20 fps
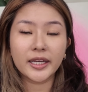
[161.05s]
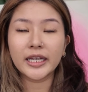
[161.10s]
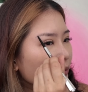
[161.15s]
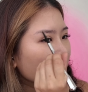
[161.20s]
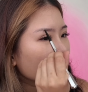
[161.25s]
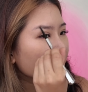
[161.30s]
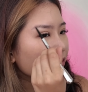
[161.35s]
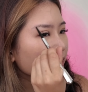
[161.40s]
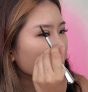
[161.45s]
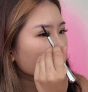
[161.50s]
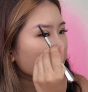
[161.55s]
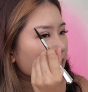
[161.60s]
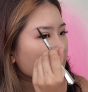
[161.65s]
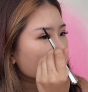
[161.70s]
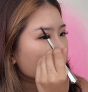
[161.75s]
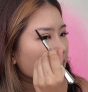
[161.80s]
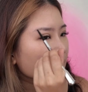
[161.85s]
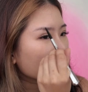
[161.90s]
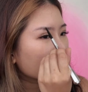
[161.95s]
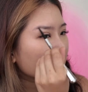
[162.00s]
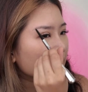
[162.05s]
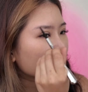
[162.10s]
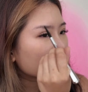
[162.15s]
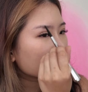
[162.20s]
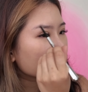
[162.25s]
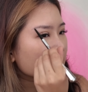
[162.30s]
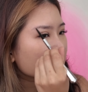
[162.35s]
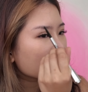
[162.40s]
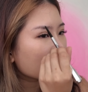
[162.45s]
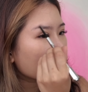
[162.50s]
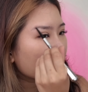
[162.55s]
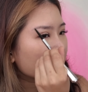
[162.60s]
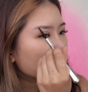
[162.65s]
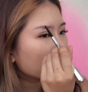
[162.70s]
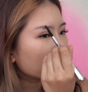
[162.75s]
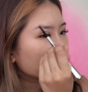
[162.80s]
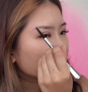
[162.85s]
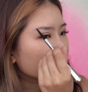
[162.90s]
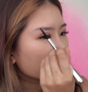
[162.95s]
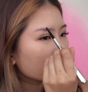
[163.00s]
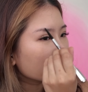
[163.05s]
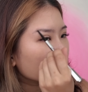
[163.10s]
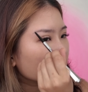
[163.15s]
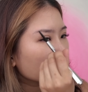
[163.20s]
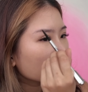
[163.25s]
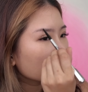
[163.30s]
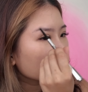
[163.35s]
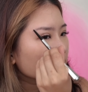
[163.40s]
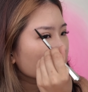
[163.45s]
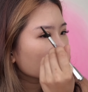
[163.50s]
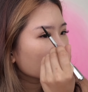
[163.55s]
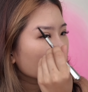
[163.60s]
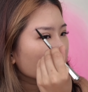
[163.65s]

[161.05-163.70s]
Whenever it gets to like this time of year,